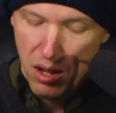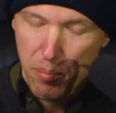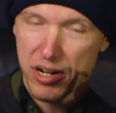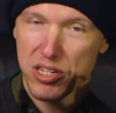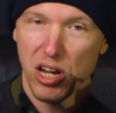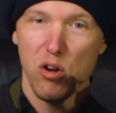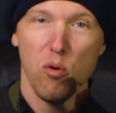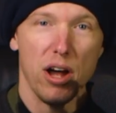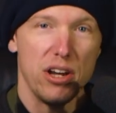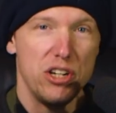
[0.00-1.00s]
But I tell you
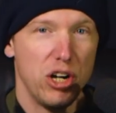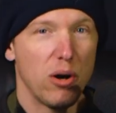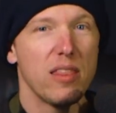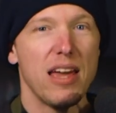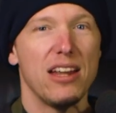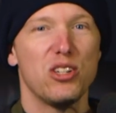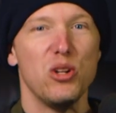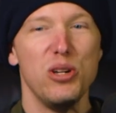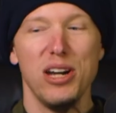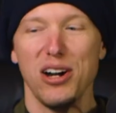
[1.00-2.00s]
what, during that
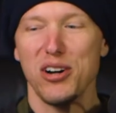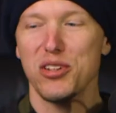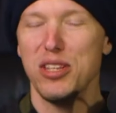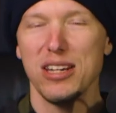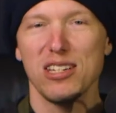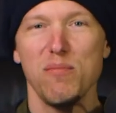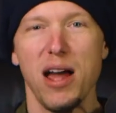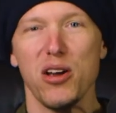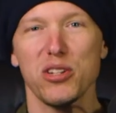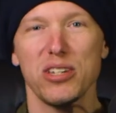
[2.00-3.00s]
2 years, this
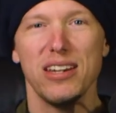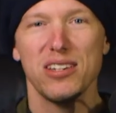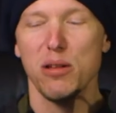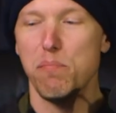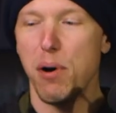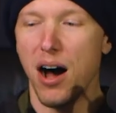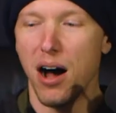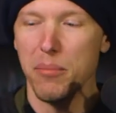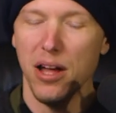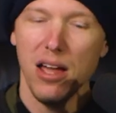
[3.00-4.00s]
mouse is the
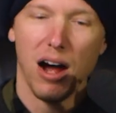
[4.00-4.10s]
bomb.